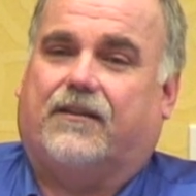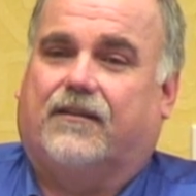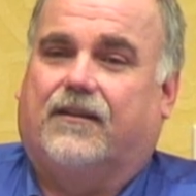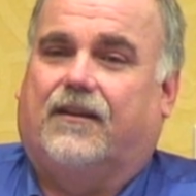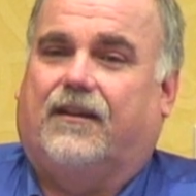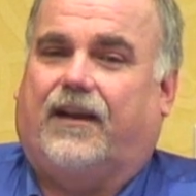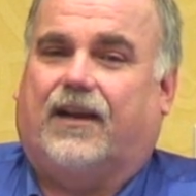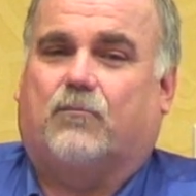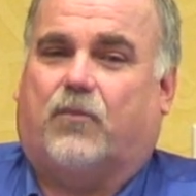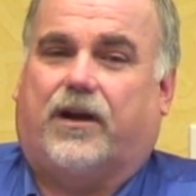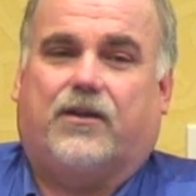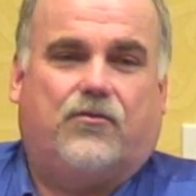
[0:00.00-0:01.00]
He had a
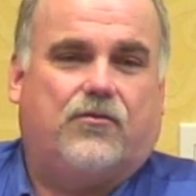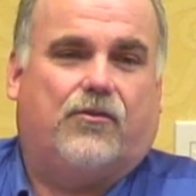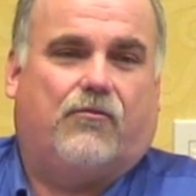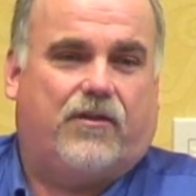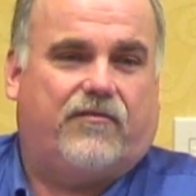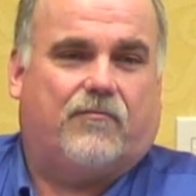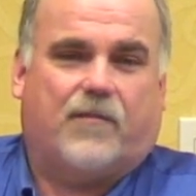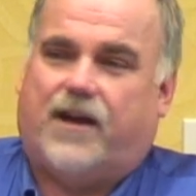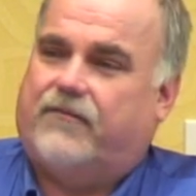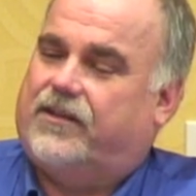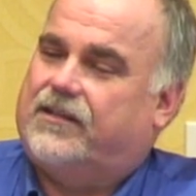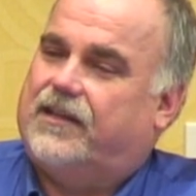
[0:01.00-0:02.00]
brand new degree from
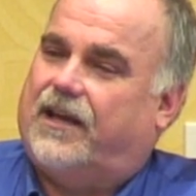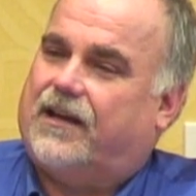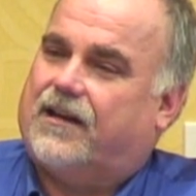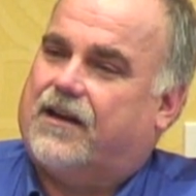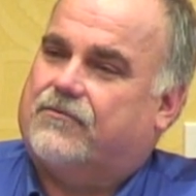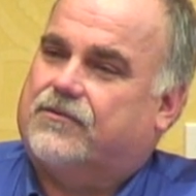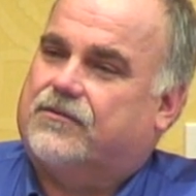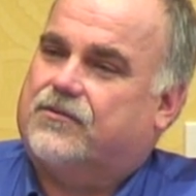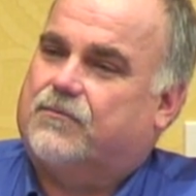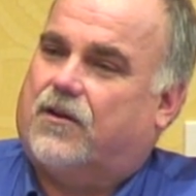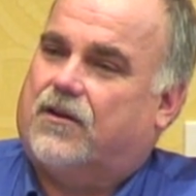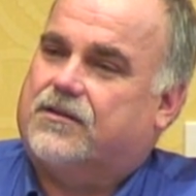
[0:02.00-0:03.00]
Ivy Tech, and I was the
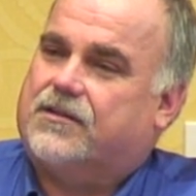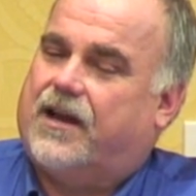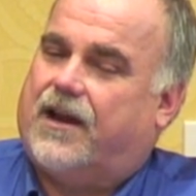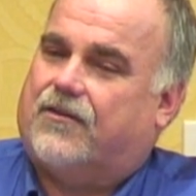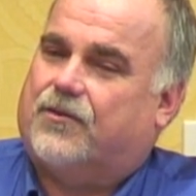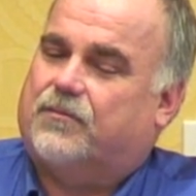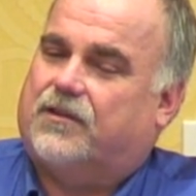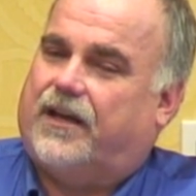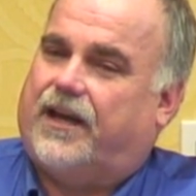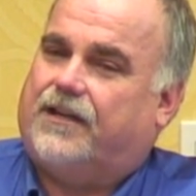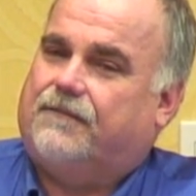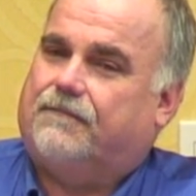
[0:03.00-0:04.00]
smartest guy on the
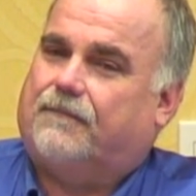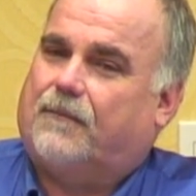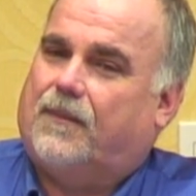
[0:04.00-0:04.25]
planet.